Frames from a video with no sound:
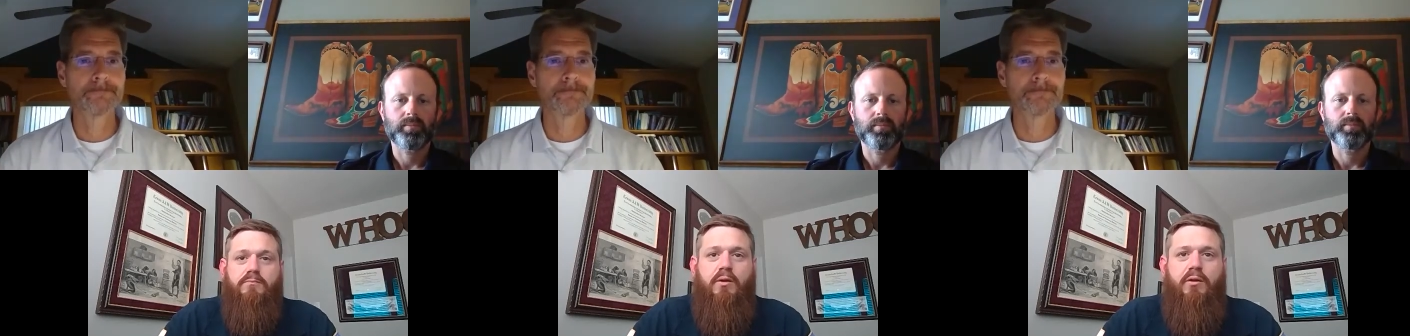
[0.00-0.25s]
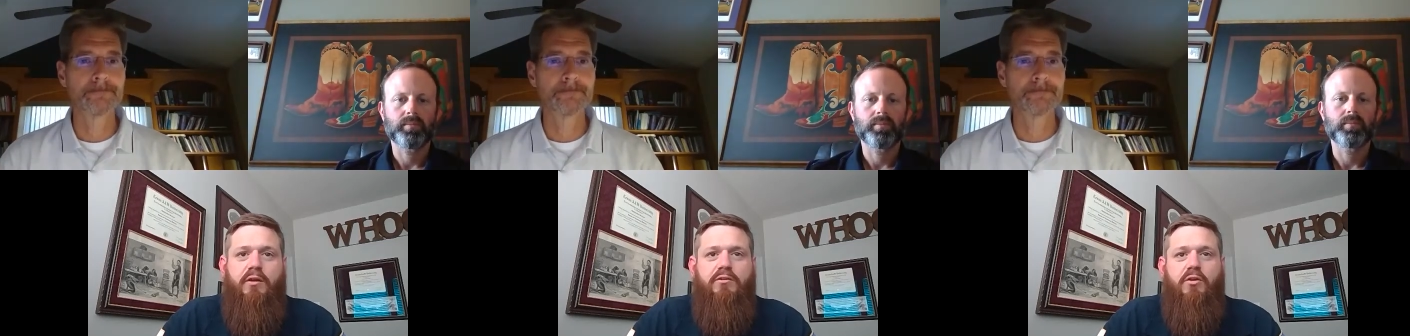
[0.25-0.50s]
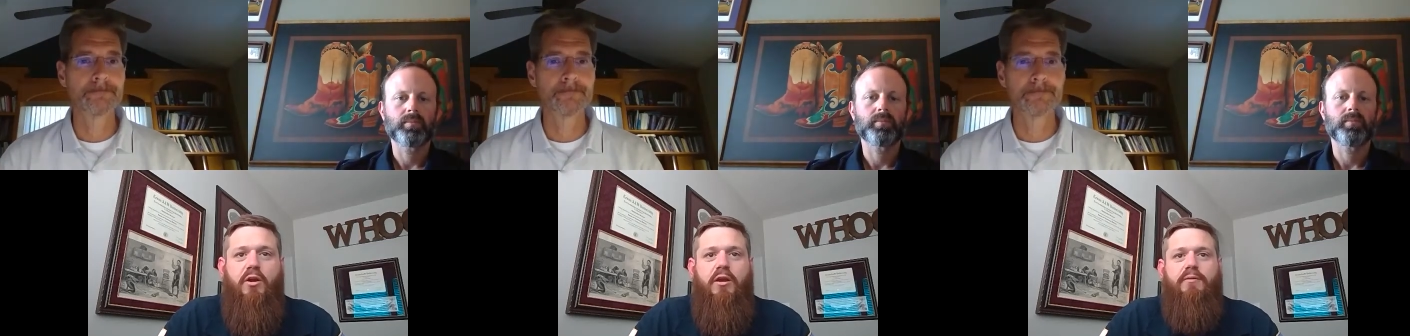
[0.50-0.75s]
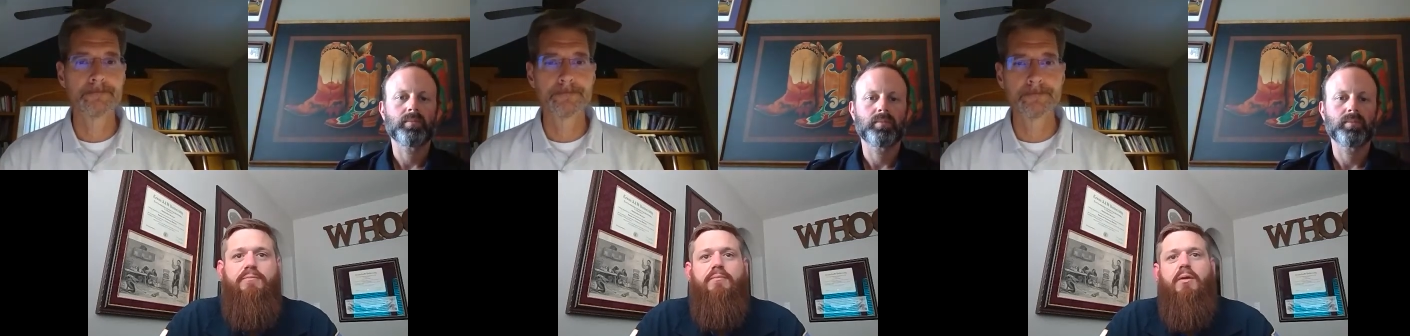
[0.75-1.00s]
Speaker 1: Well, that's
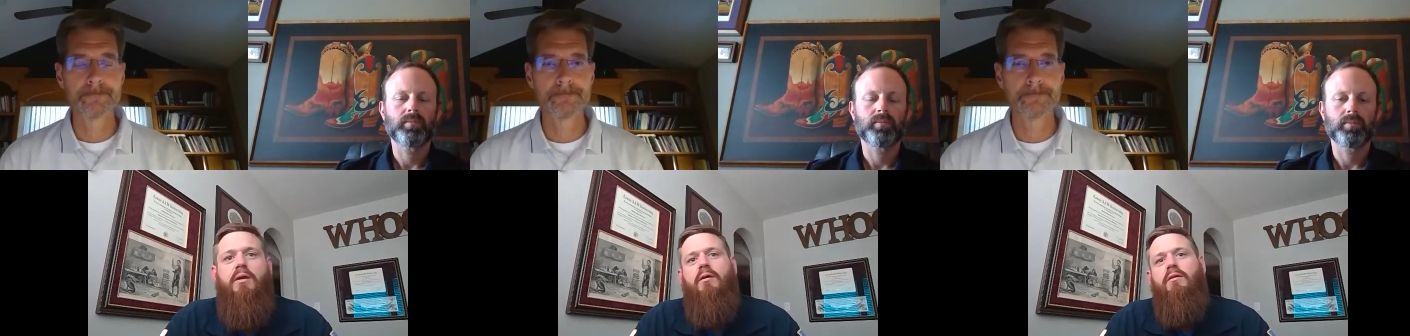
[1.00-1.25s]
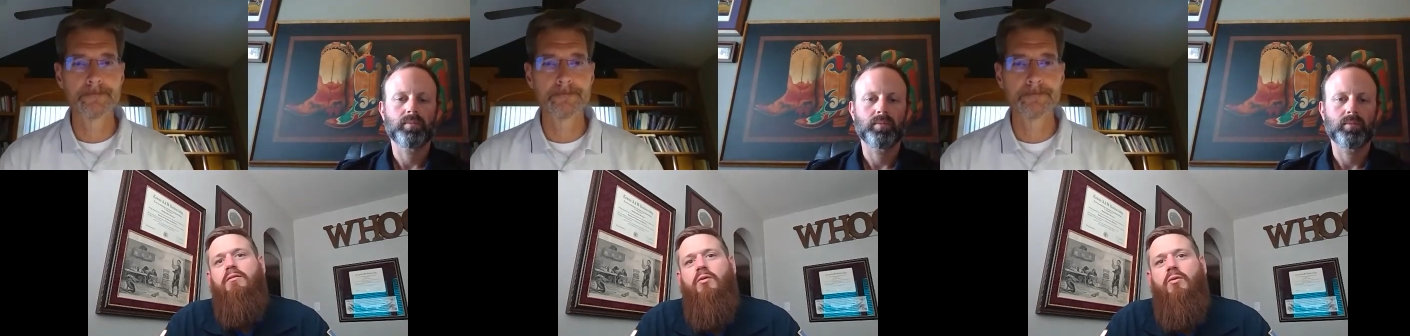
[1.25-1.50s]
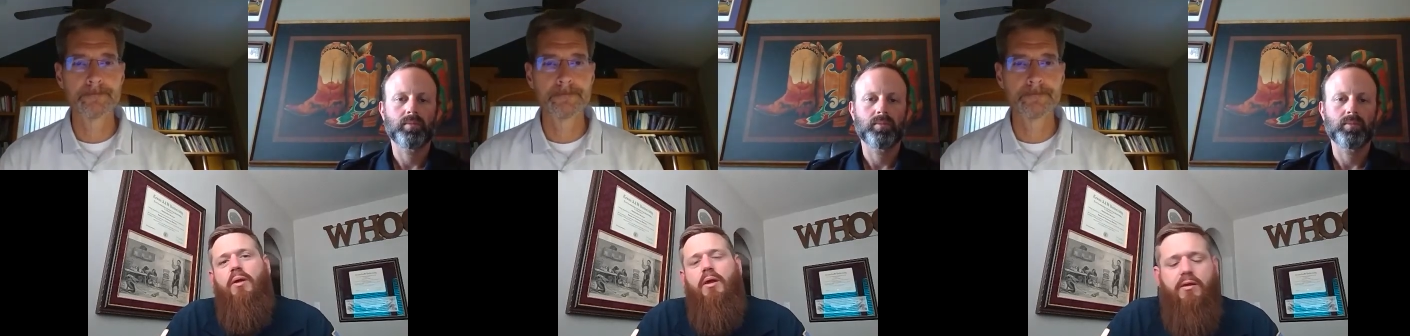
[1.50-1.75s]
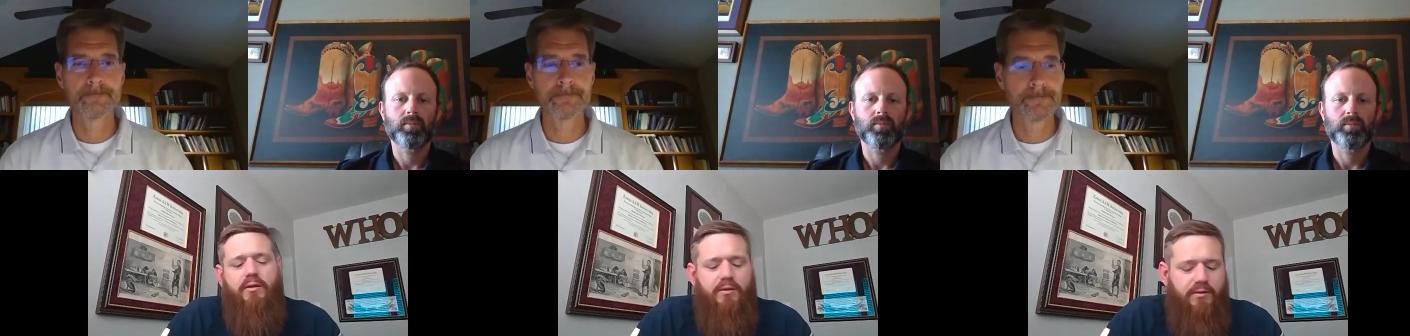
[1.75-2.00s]
great. So,
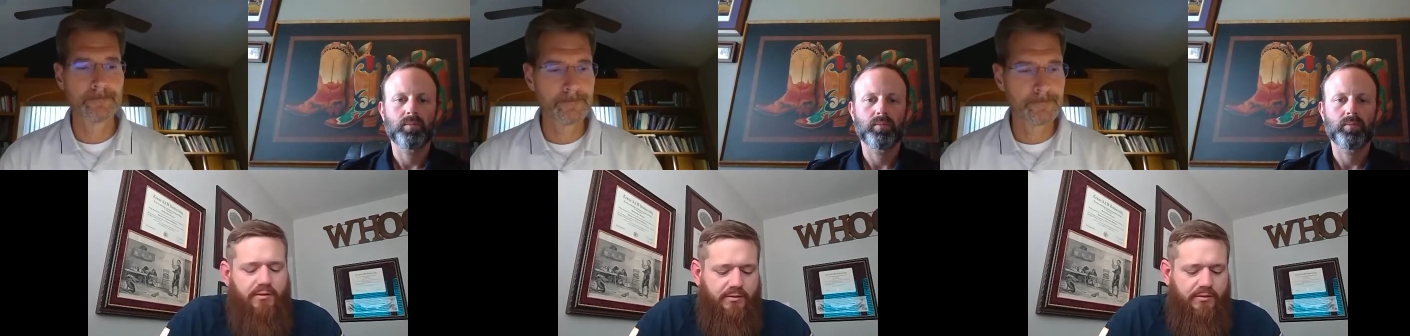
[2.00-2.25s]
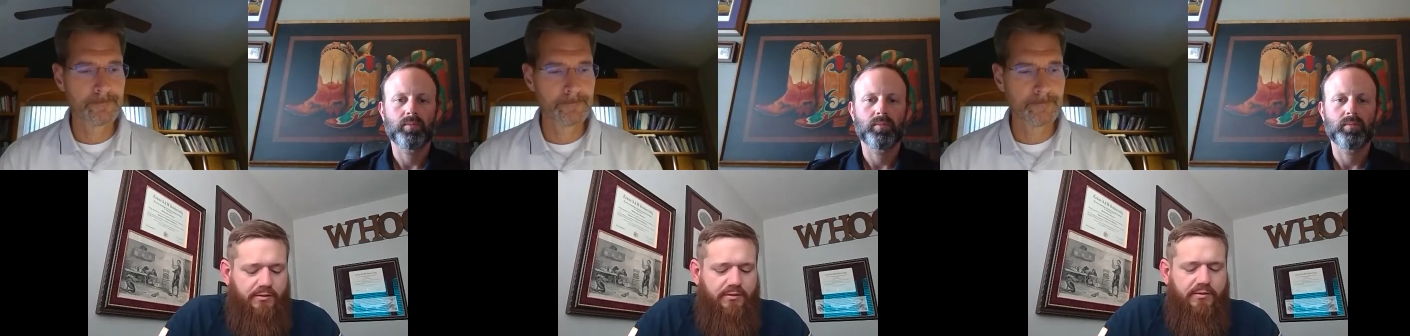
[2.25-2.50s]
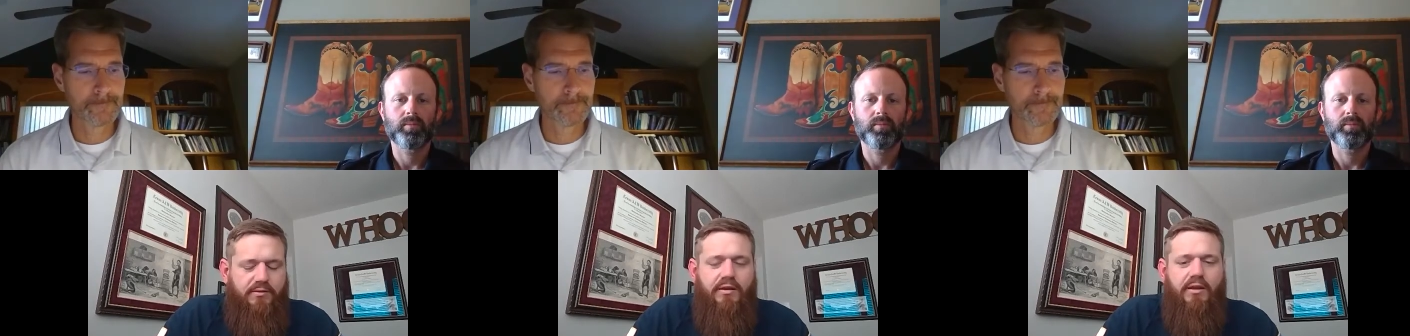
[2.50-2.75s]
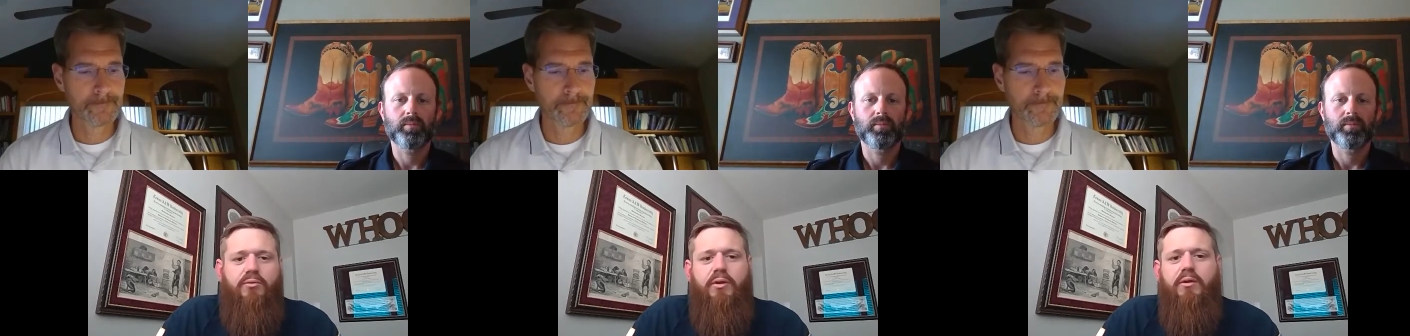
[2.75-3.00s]

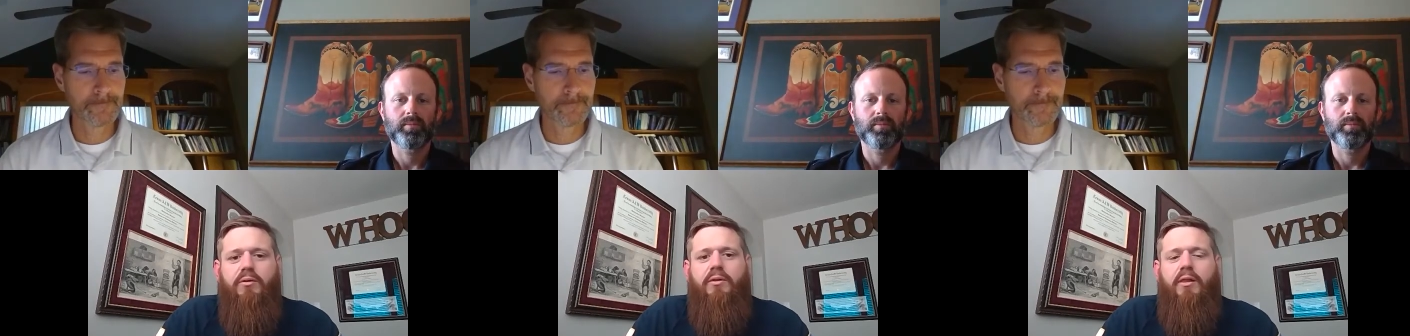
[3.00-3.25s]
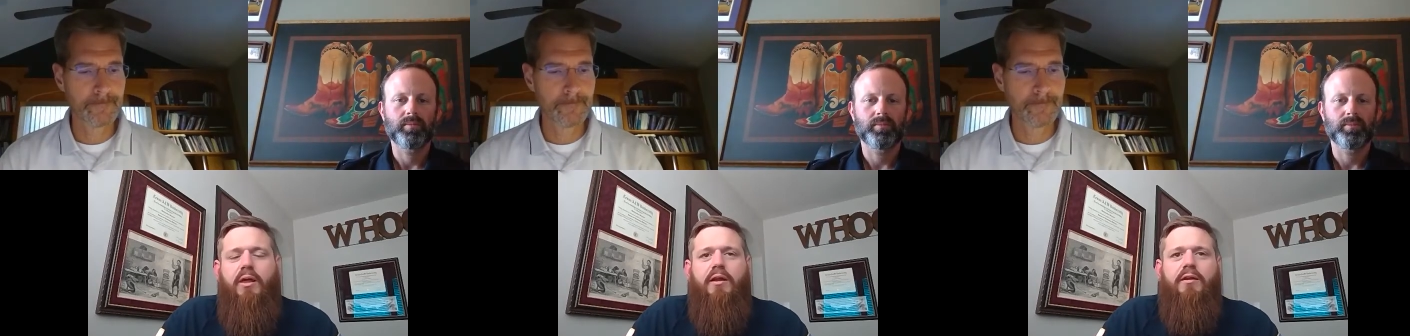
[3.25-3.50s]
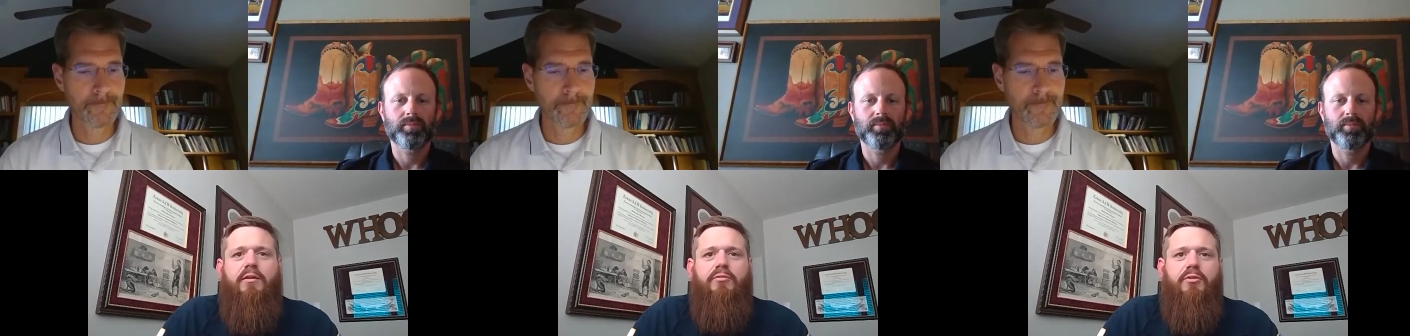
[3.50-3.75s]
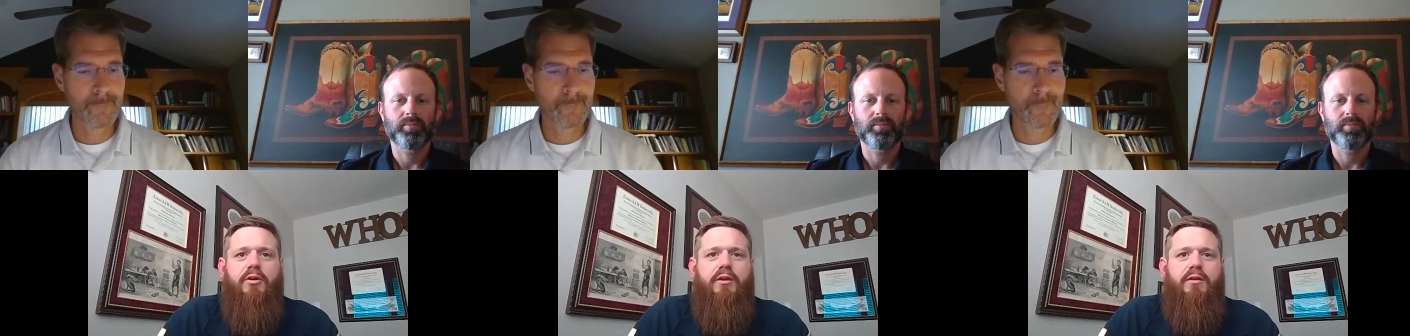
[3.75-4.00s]
Steve, we deal with a lot of
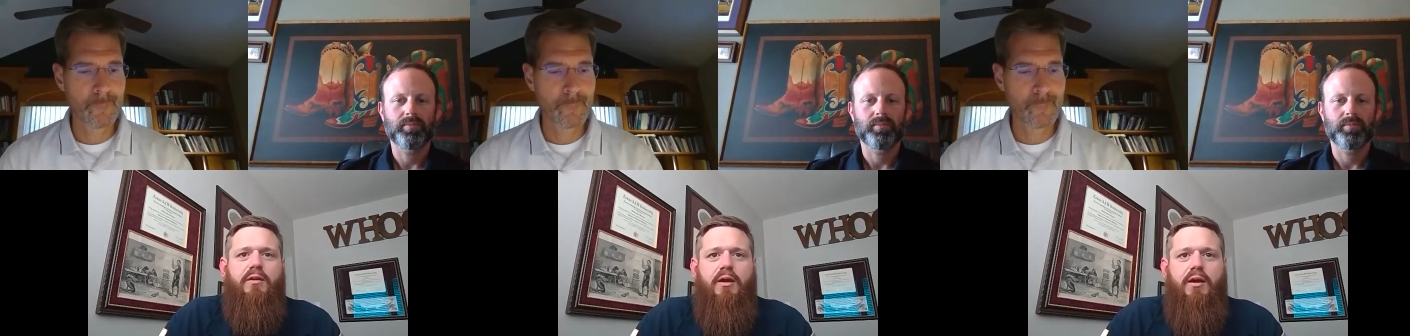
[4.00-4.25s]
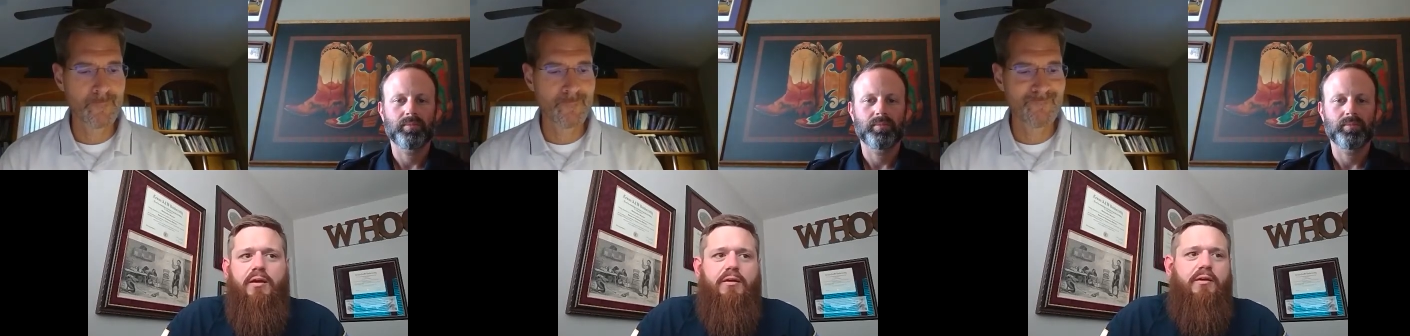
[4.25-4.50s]
different uh,